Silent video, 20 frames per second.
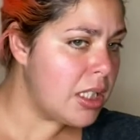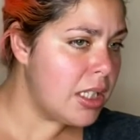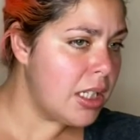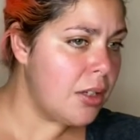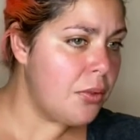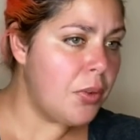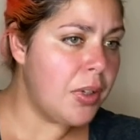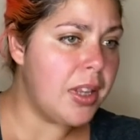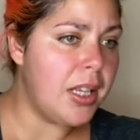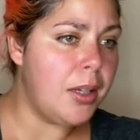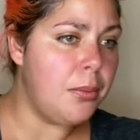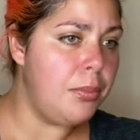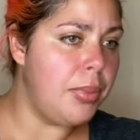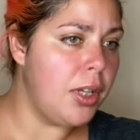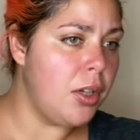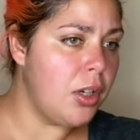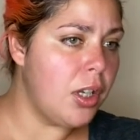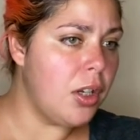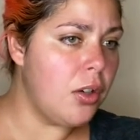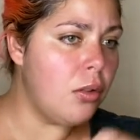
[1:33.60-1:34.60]
it with a
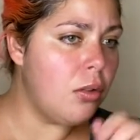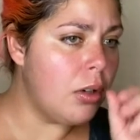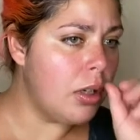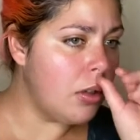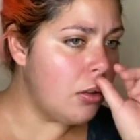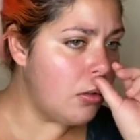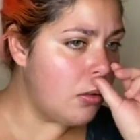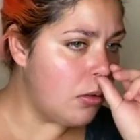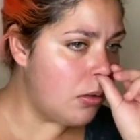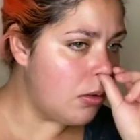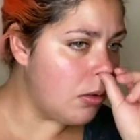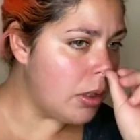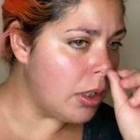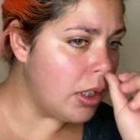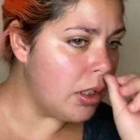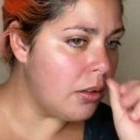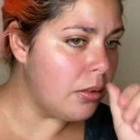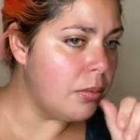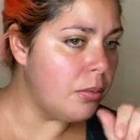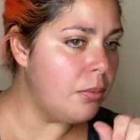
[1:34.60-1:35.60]
beauty oil or
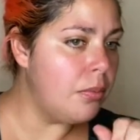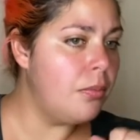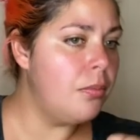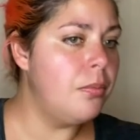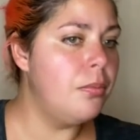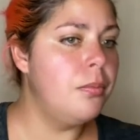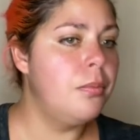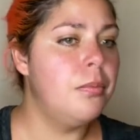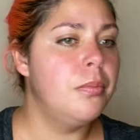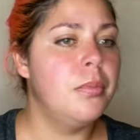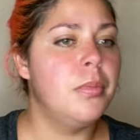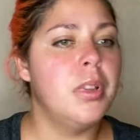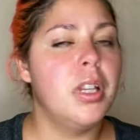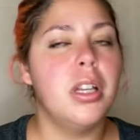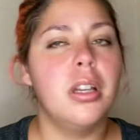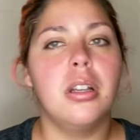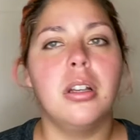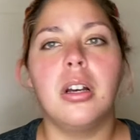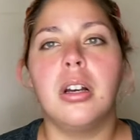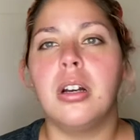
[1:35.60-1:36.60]
your
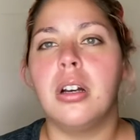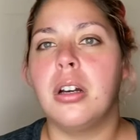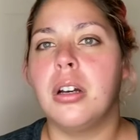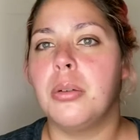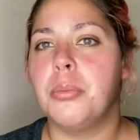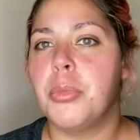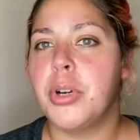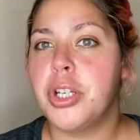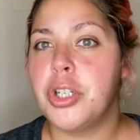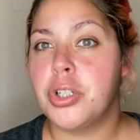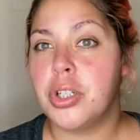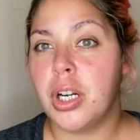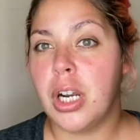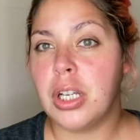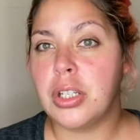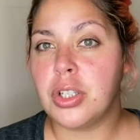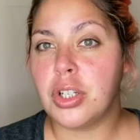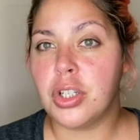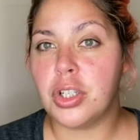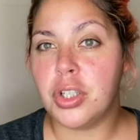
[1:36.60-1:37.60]

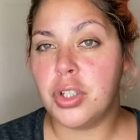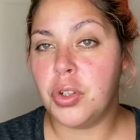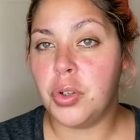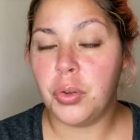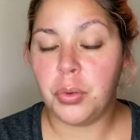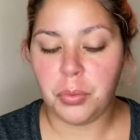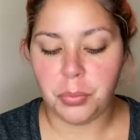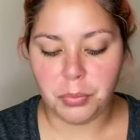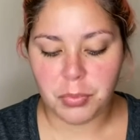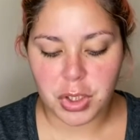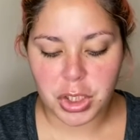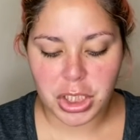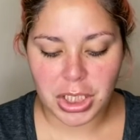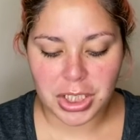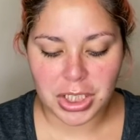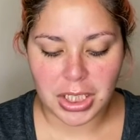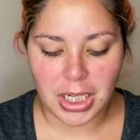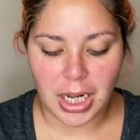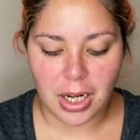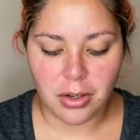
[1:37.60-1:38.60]
moisturizer to
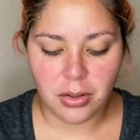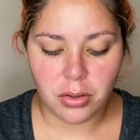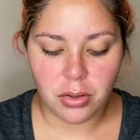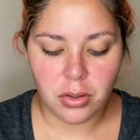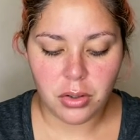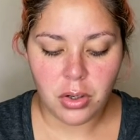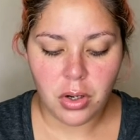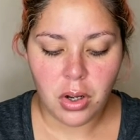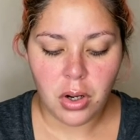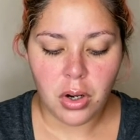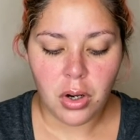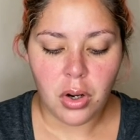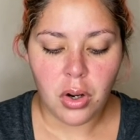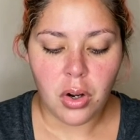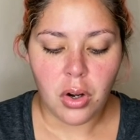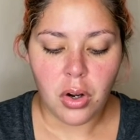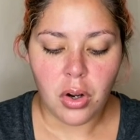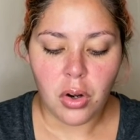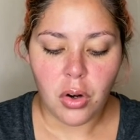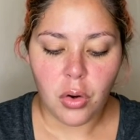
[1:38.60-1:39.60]
sheer it out,
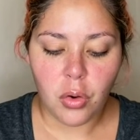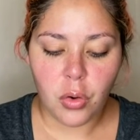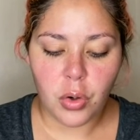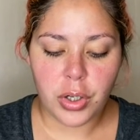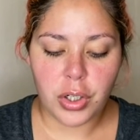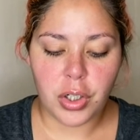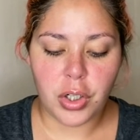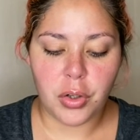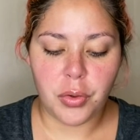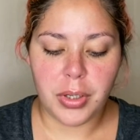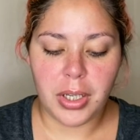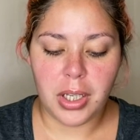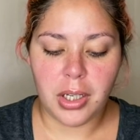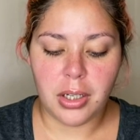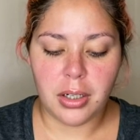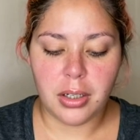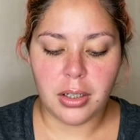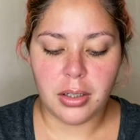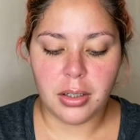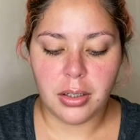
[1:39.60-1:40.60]
or go in